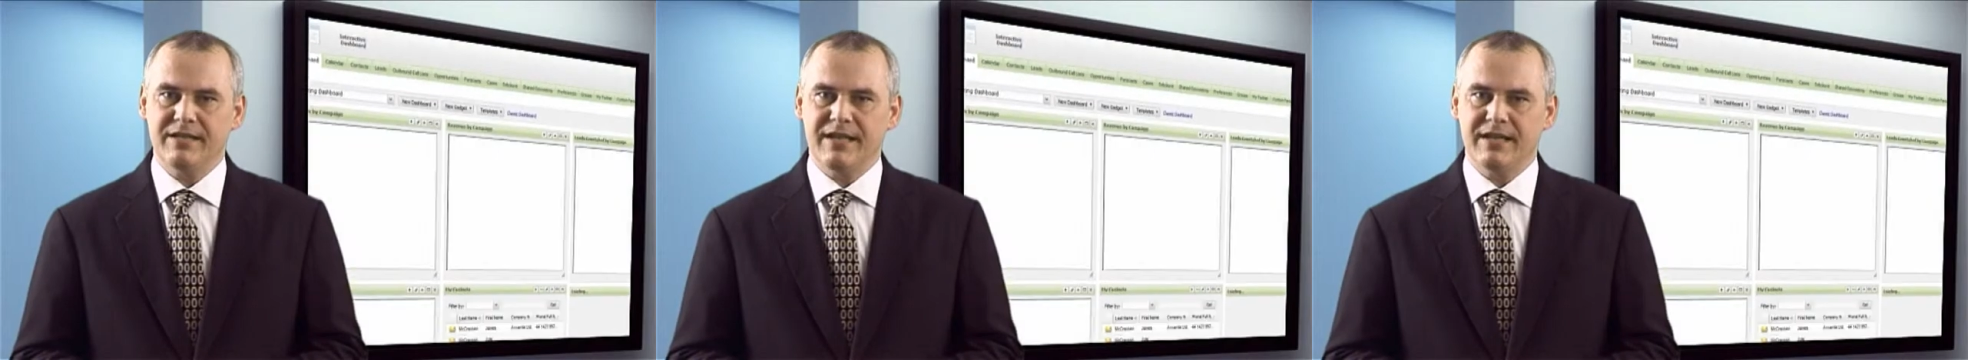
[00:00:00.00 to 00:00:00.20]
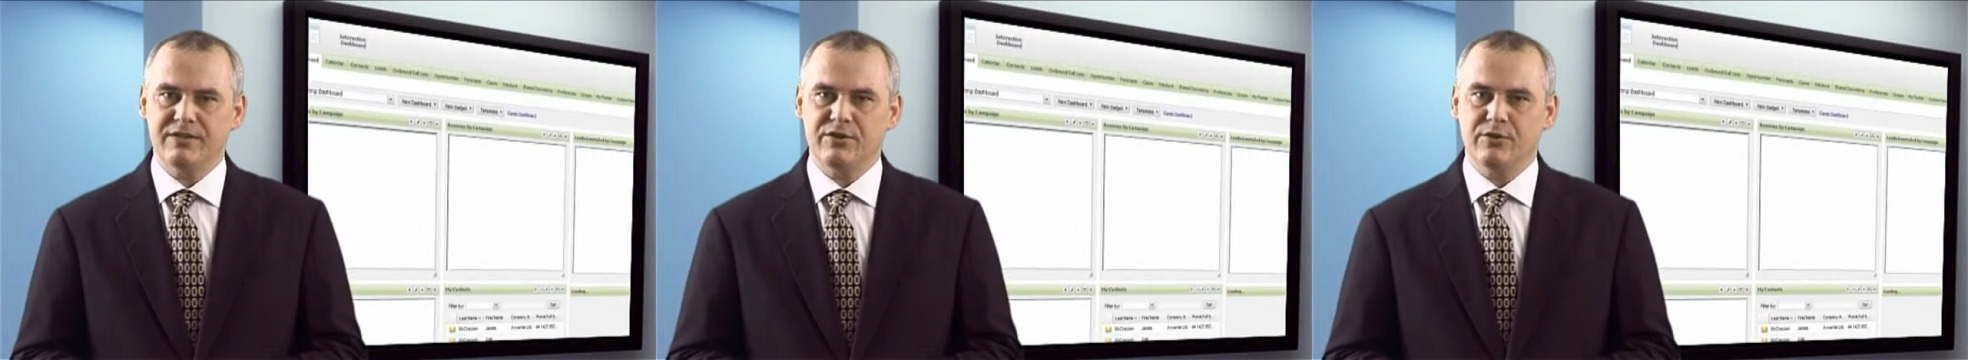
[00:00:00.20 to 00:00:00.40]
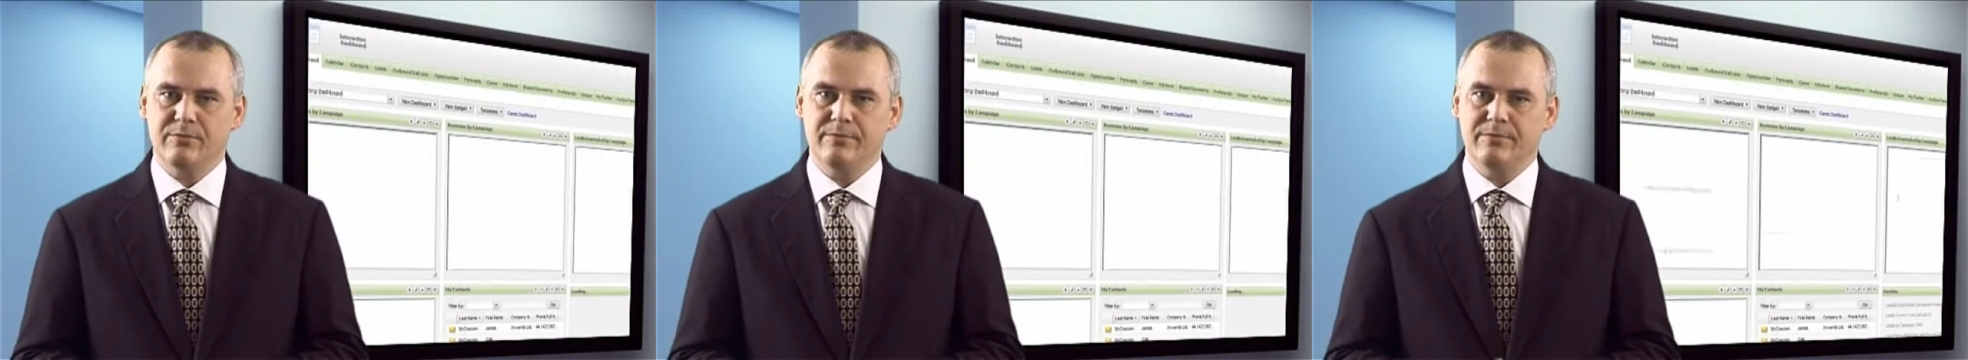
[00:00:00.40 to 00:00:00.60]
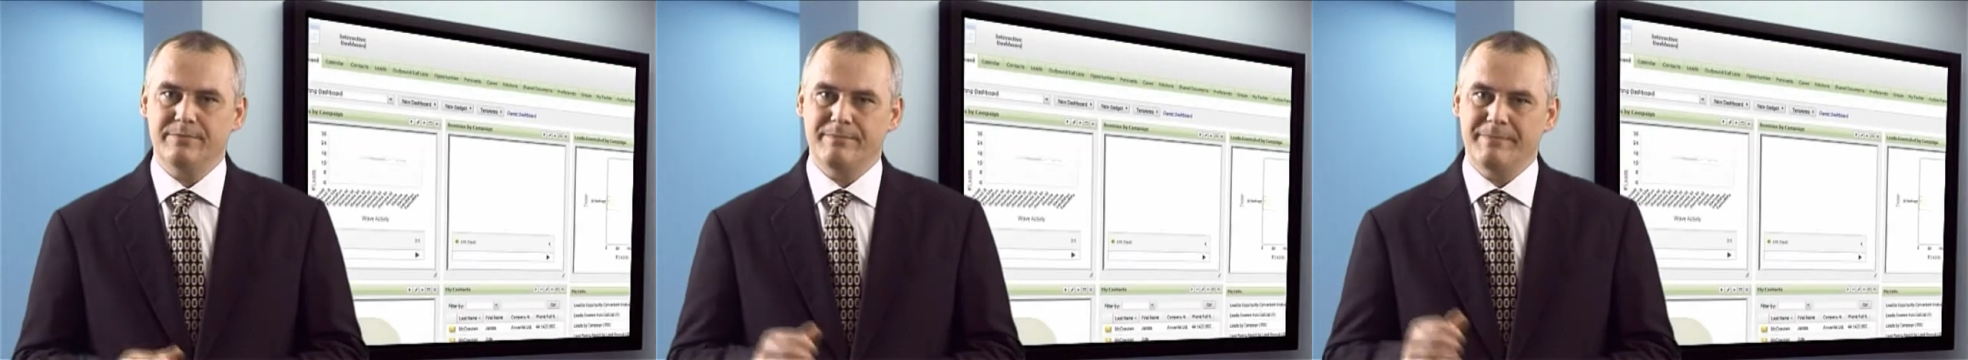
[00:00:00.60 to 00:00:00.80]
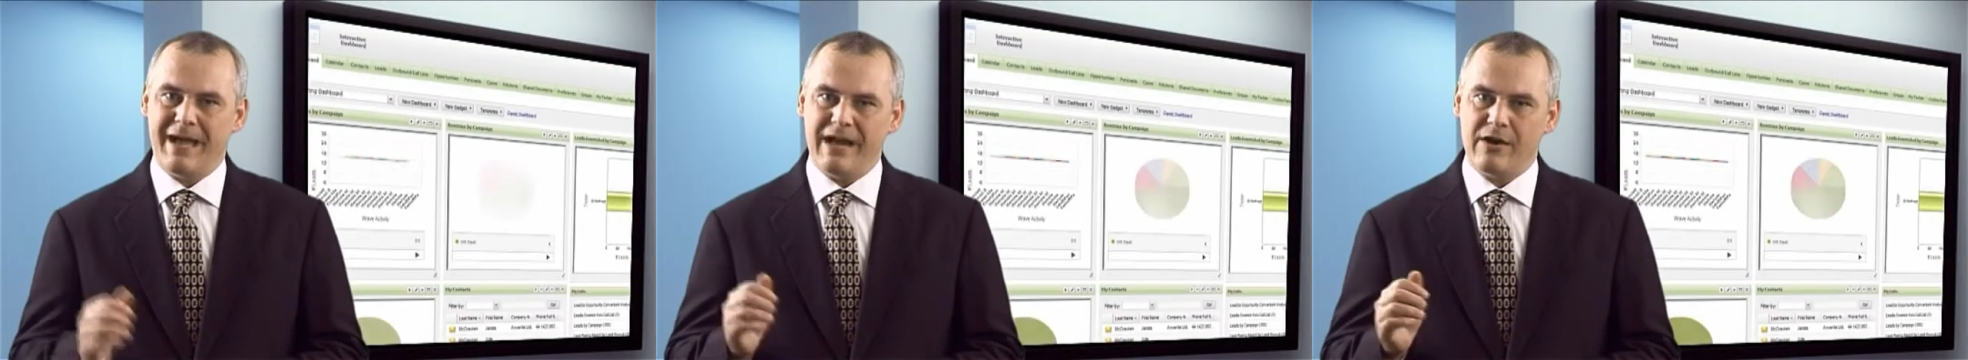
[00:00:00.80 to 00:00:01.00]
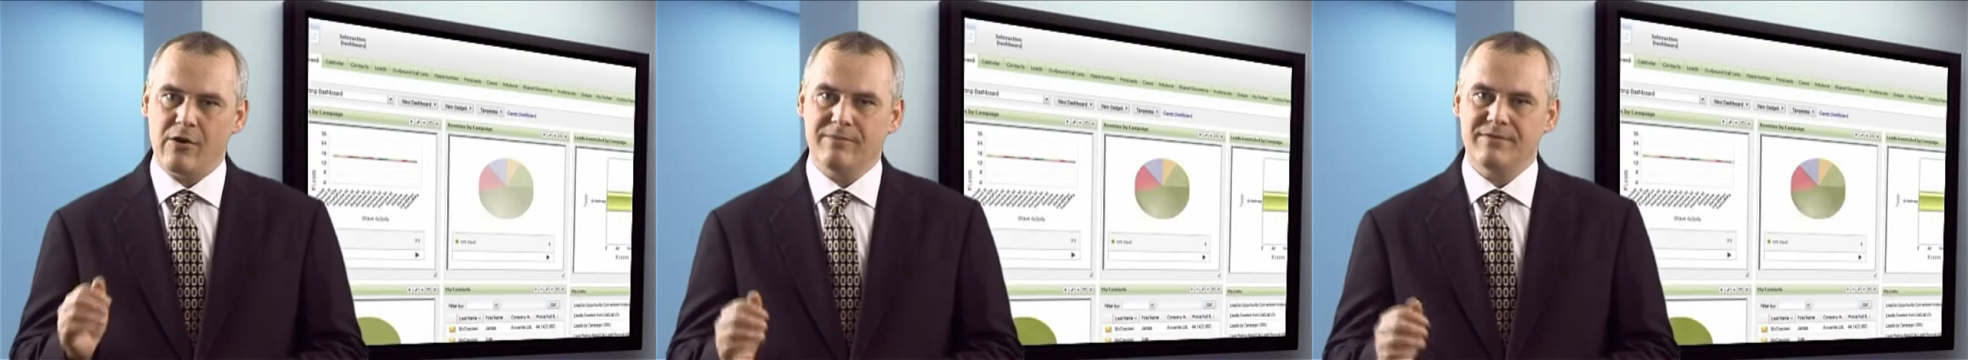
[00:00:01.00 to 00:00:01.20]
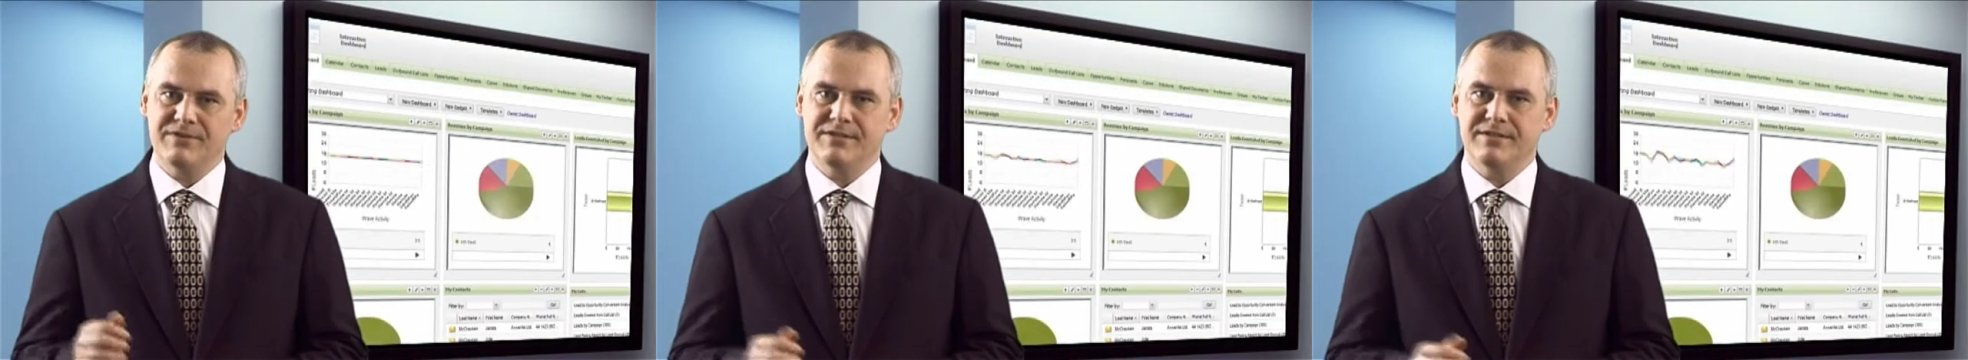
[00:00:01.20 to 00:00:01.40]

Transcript: connects your back office